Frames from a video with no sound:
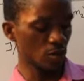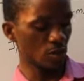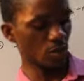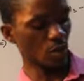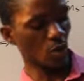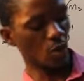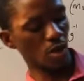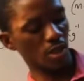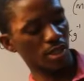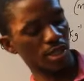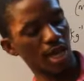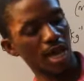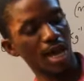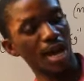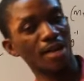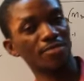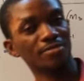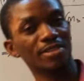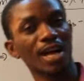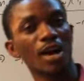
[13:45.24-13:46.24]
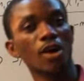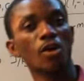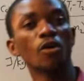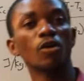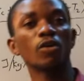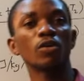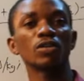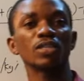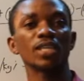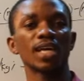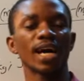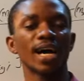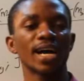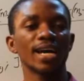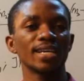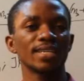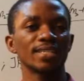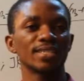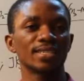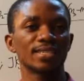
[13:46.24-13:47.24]
the water after all the
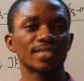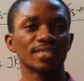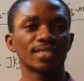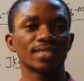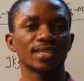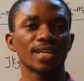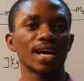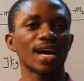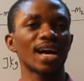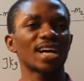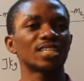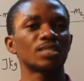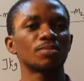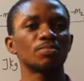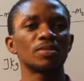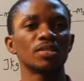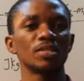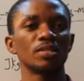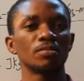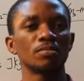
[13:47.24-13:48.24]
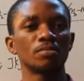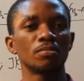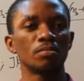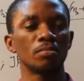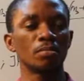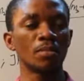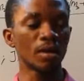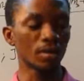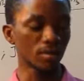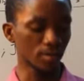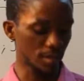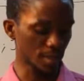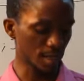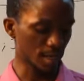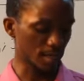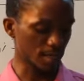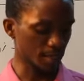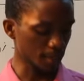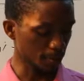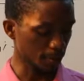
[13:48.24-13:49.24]
ice has been
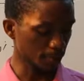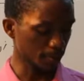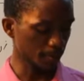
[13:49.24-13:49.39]
melted.